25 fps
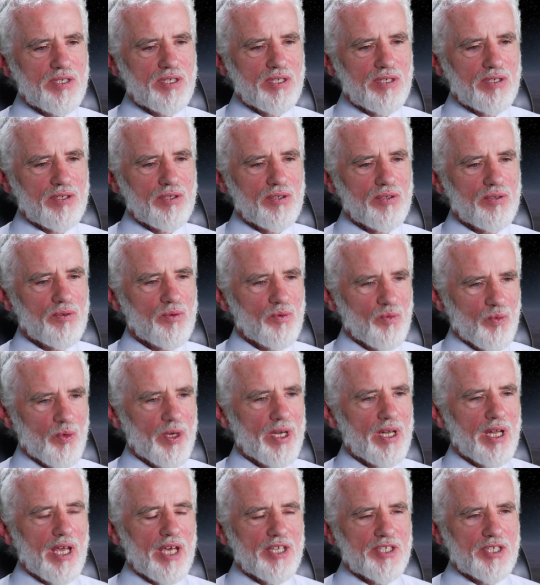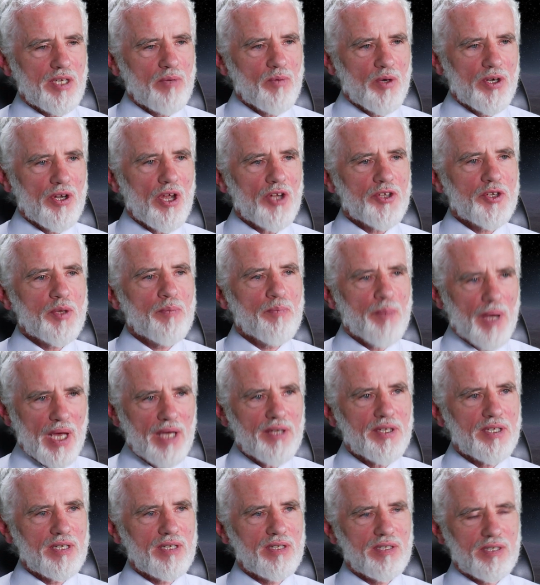is to realize that we're not
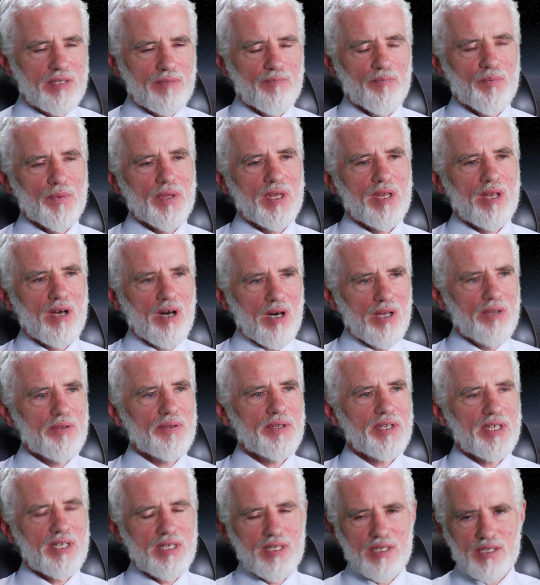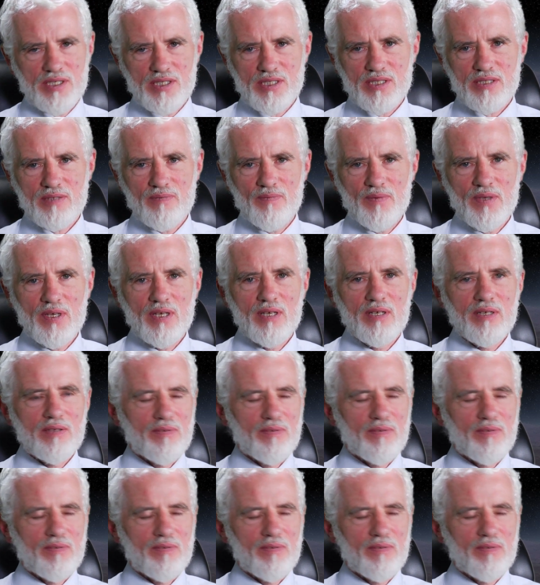dependent on these